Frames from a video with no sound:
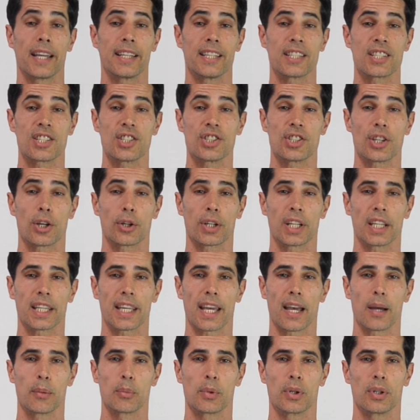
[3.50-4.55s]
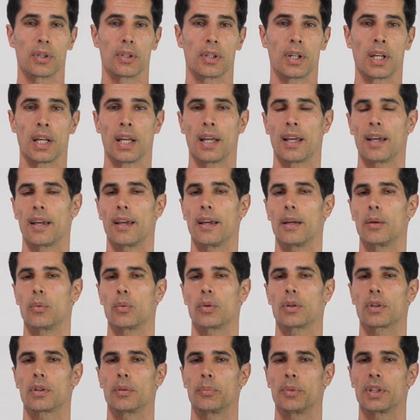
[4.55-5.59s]
this is Yogi Cameron, and
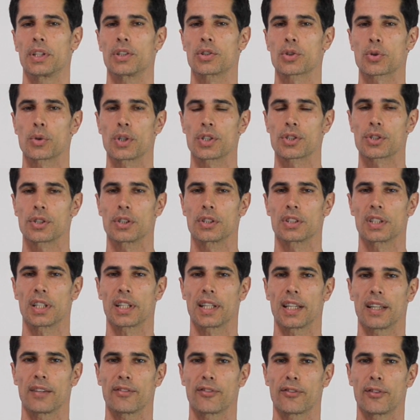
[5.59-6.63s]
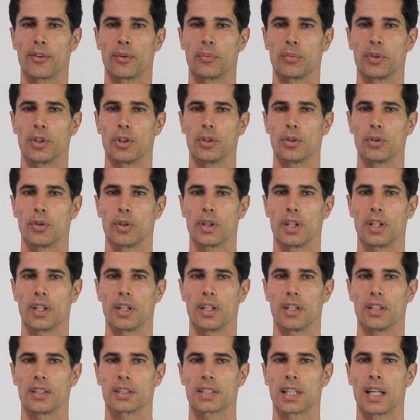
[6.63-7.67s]
one of the biggest questions I get from you
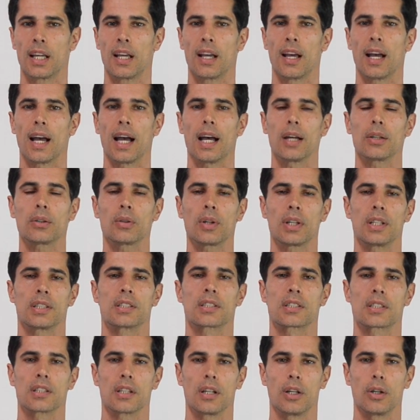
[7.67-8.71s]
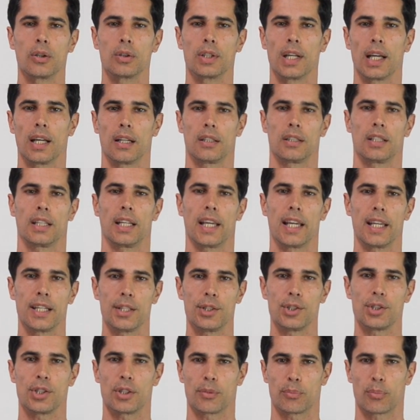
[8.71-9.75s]
is how do I slow down the
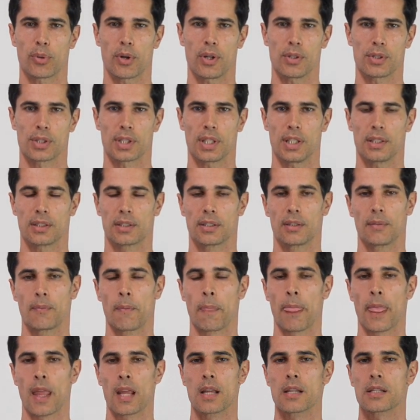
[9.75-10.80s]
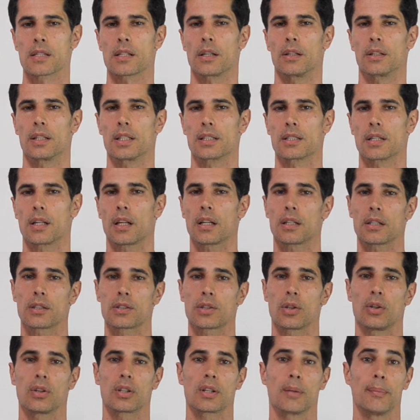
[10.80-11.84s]
aging process? So there's a lot of
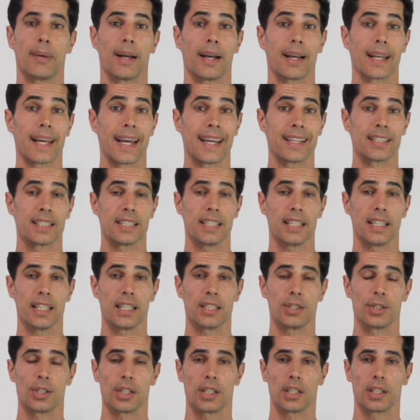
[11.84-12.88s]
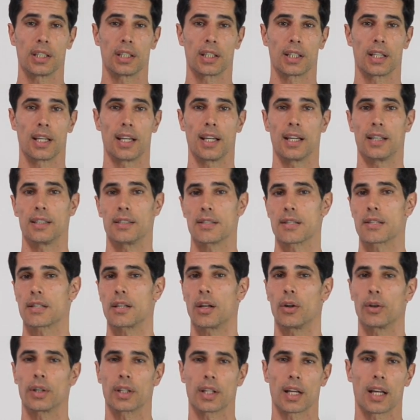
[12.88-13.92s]
talk about anti-aging and
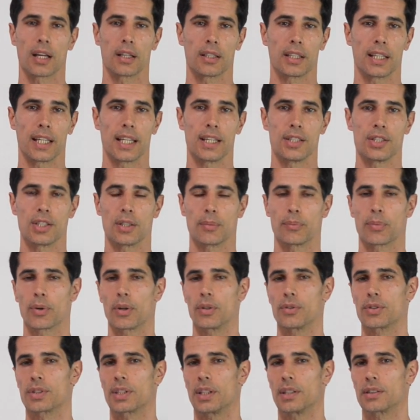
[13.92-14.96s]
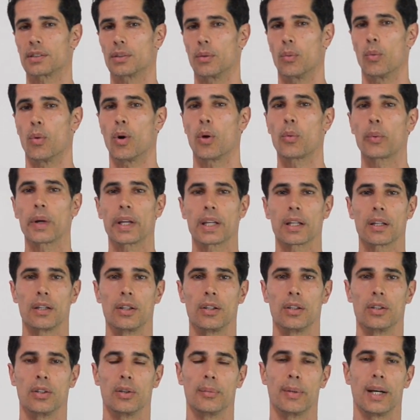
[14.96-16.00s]
slowing down the aging process and what we can
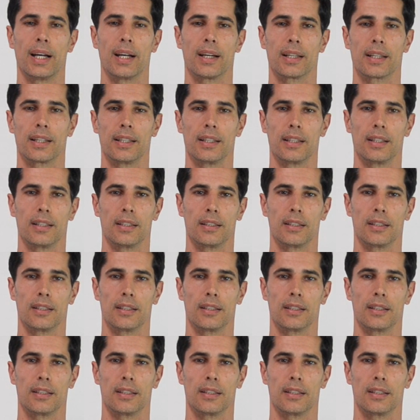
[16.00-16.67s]
do about it